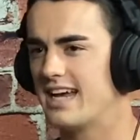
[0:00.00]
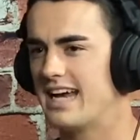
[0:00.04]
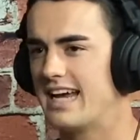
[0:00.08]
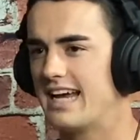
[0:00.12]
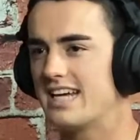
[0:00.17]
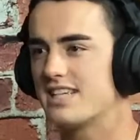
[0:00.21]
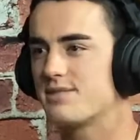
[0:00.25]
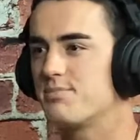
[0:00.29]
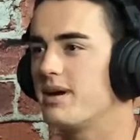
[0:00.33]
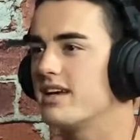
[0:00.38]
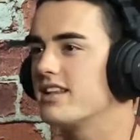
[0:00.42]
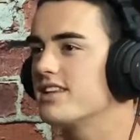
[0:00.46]

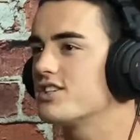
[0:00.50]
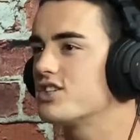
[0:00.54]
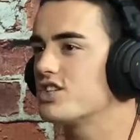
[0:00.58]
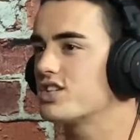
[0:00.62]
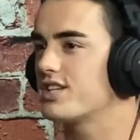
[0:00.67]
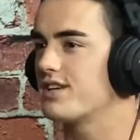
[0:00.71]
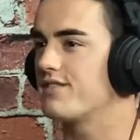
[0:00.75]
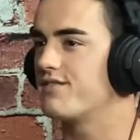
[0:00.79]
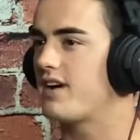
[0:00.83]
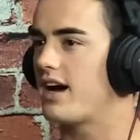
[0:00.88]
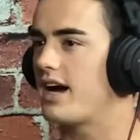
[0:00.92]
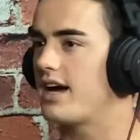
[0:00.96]
It's mainly just
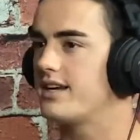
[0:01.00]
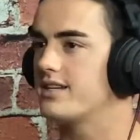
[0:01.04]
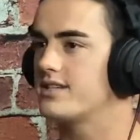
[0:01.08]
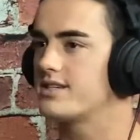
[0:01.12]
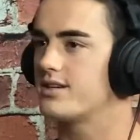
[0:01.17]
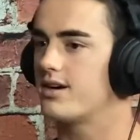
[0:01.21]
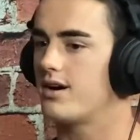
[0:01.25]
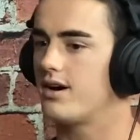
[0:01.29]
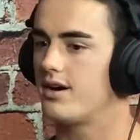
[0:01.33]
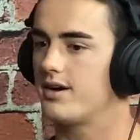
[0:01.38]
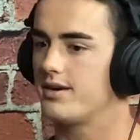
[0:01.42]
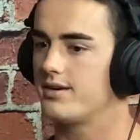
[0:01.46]
advice
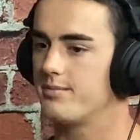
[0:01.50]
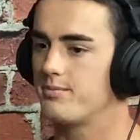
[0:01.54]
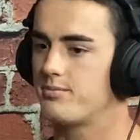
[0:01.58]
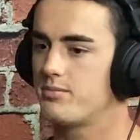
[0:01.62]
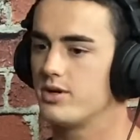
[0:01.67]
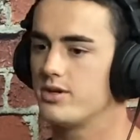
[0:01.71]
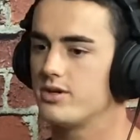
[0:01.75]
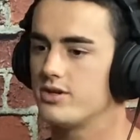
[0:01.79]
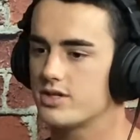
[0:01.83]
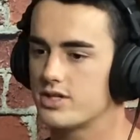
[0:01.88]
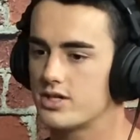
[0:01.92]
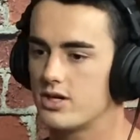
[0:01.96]
on
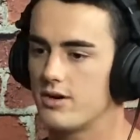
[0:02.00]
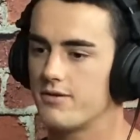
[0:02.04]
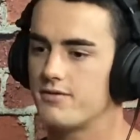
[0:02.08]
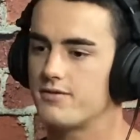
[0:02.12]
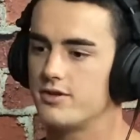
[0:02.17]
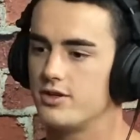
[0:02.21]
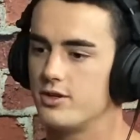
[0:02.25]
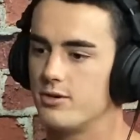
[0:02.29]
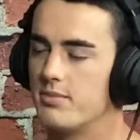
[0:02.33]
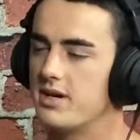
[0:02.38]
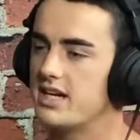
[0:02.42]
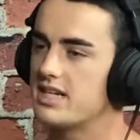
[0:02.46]
putting yourself in
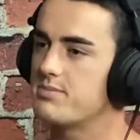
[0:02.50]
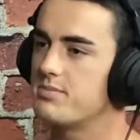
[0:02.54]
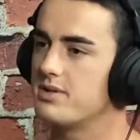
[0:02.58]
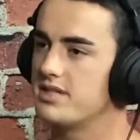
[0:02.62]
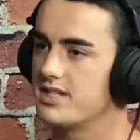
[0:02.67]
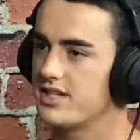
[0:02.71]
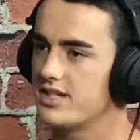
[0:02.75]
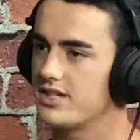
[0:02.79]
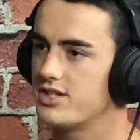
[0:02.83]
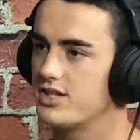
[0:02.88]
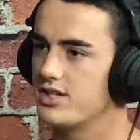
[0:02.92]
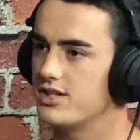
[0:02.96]
your best
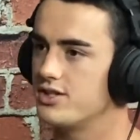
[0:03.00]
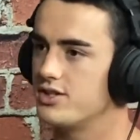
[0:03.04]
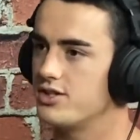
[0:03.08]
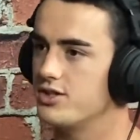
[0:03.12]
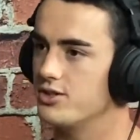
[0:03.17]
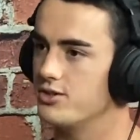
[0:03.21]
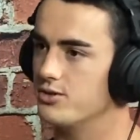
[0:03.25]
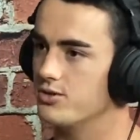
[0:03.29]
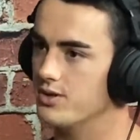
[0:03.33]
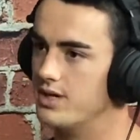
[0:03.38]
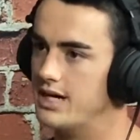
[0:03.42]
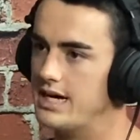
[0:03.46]
position
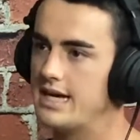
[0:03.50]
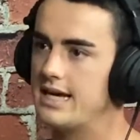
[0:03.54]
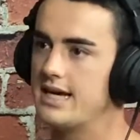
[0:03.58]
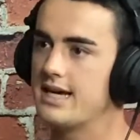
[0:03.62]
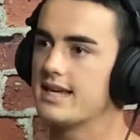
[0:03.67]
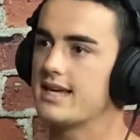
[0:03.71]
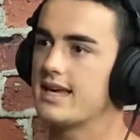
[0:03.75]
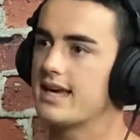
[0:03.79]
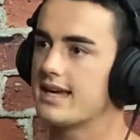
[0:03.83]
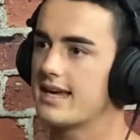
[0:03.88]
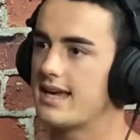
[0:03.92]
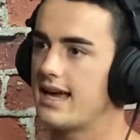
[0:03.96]
to
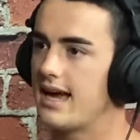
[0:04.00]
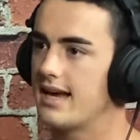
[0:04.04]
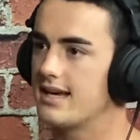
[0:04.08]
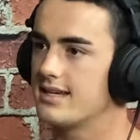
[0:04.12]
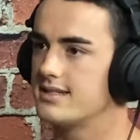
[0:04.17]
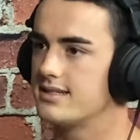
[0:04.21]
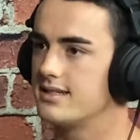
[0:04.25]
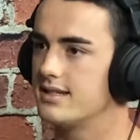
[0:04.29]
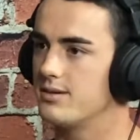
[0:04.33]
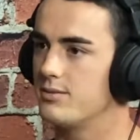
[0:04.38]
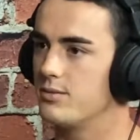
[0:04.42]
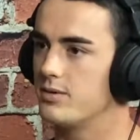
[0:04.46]
get
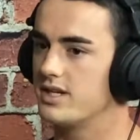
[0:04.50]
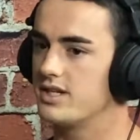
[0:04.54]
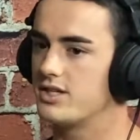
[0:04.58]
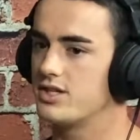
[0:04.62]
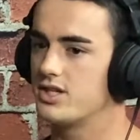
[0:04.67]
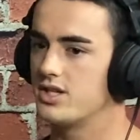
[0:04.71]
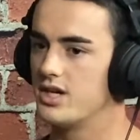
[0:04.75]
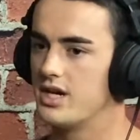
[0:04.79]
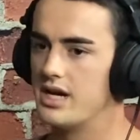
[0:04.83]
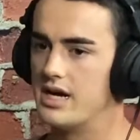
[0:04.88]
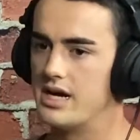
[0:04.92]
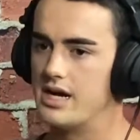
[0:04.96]
casted, which